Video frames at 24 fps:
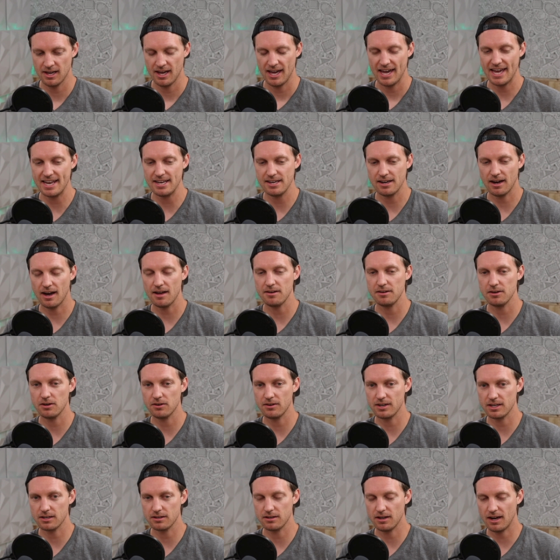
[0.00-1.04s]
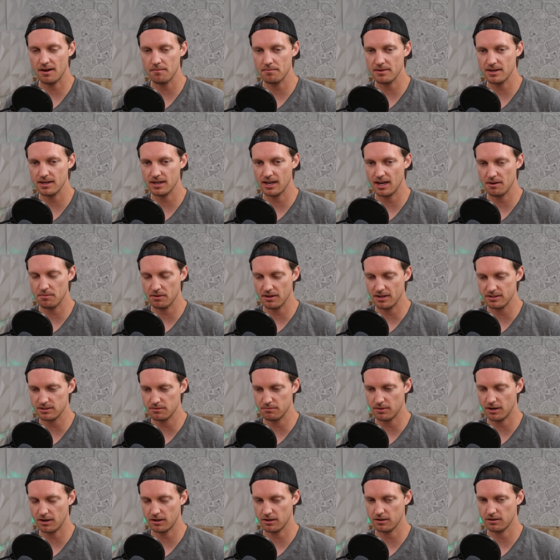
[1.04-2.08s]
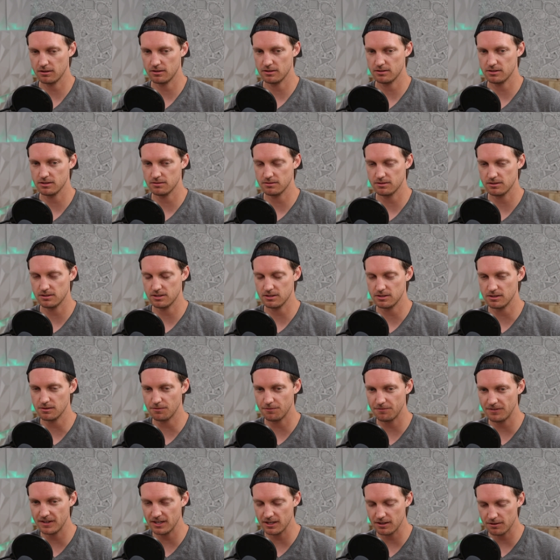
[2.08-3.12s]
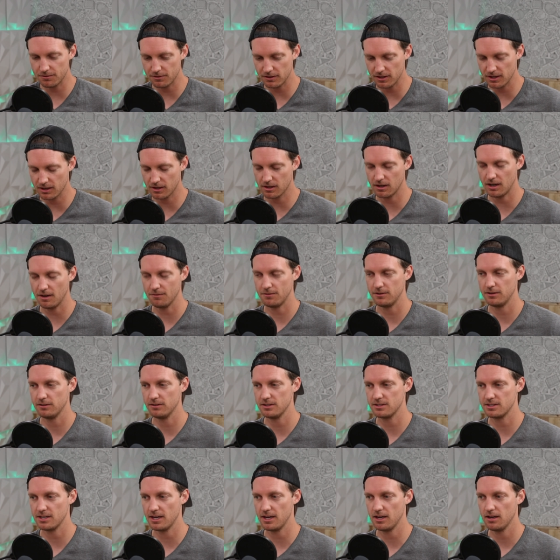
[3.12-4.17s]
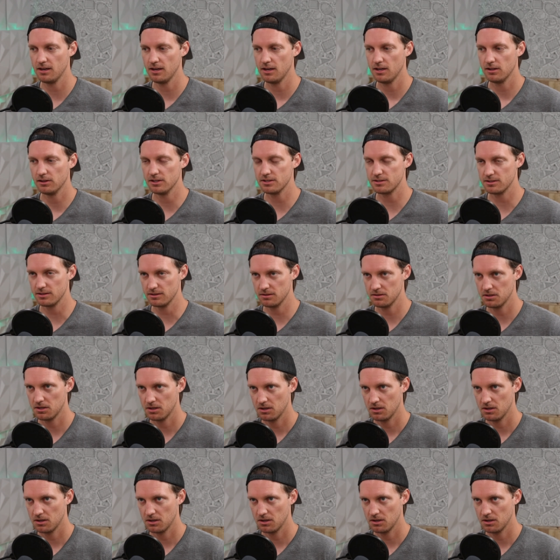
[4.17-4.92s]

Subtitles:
and not being able as a marketer to definitively and confidently say, listen,